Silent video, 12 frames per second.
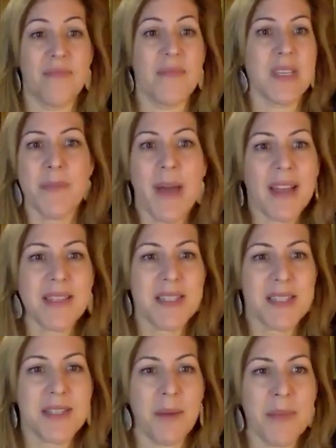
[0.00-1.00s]
this
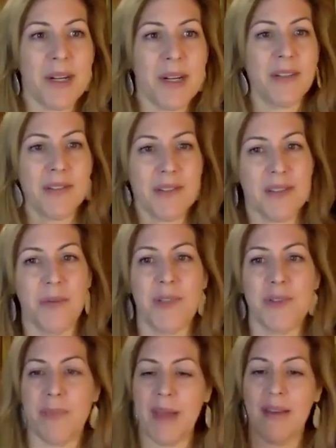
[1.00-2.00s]
past summer. So
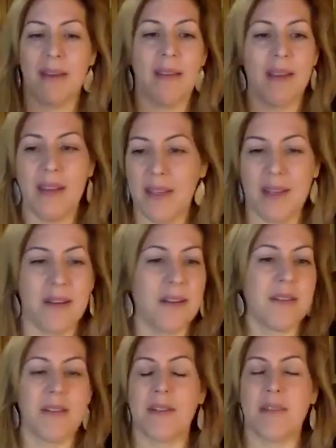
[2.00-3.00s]
it's been a year
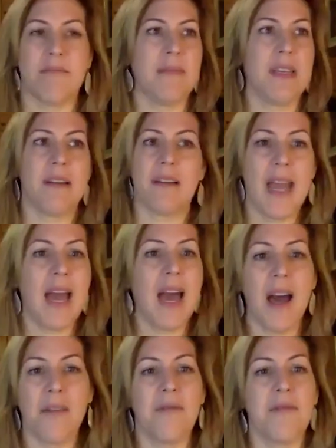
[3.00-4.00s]
or year and a
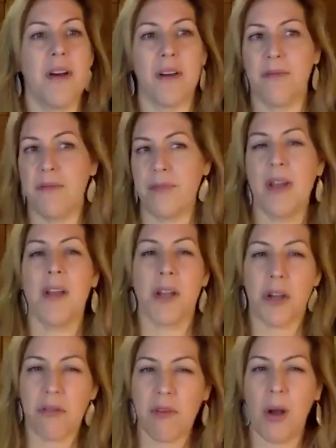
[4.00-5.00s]
half of
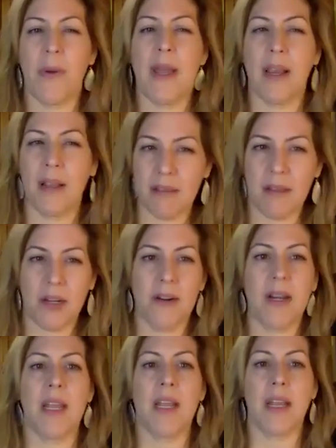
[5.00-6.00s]
growing,
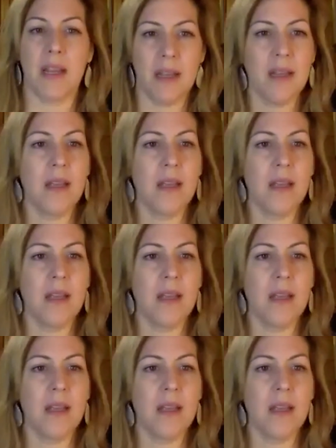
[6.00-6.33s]
learning,